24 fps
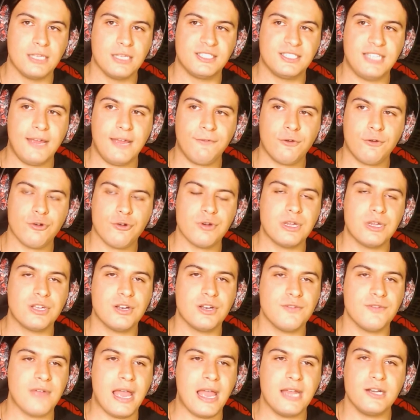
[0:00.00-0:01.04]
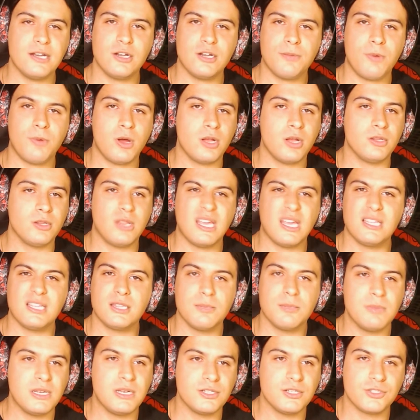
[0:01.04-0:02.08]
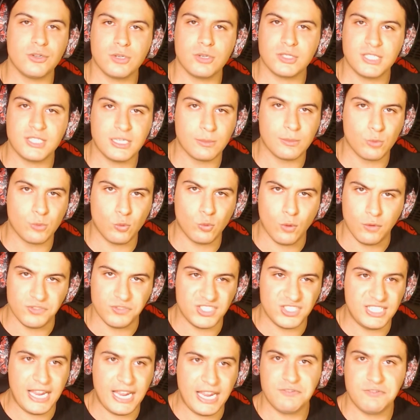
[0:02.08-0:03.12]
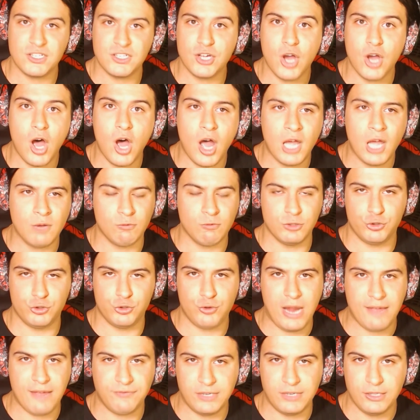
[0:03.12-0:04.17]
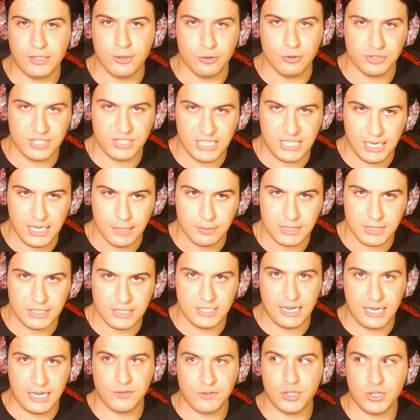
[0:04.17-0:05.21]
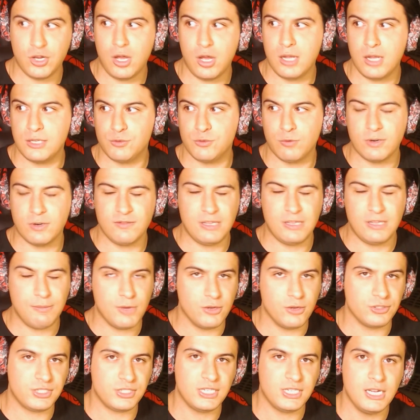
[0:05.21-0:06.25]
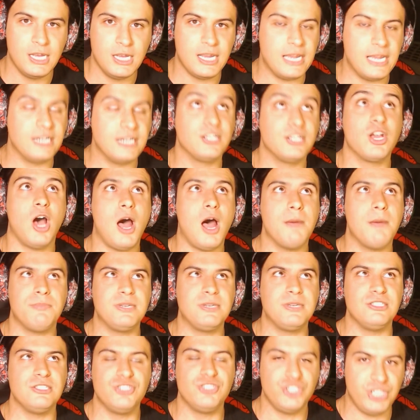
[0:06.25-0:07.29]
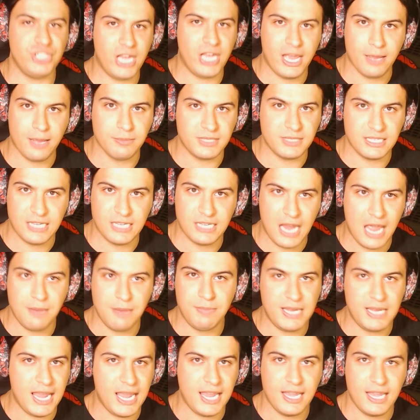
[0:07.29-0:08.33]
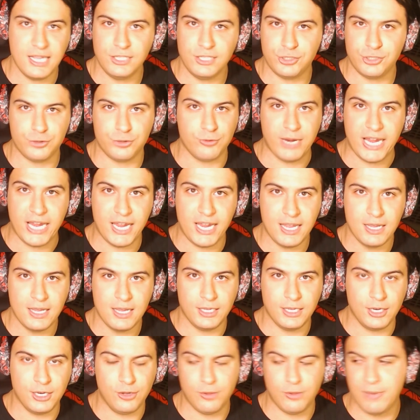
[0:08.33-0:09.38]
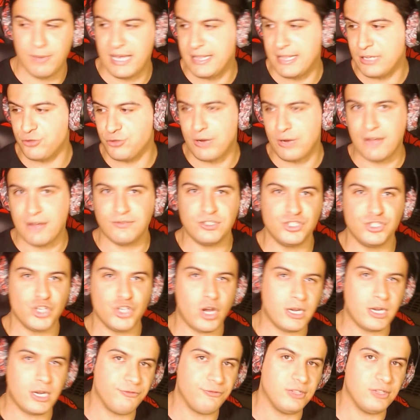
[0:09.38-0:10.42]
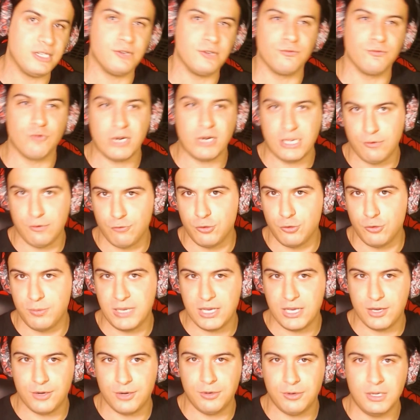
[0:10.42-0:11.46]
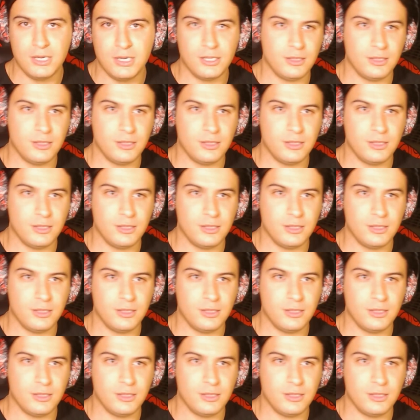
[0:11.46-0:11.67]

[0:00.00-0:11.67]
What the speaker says: Steph Curry could have ended up on like the Minnesota Timberwolves. David Kahn was drafting those teams. And David Kahn is one of the most incompetent GMs in NBA history. The man that drafted Johnny Flynn and Ricky Rubio.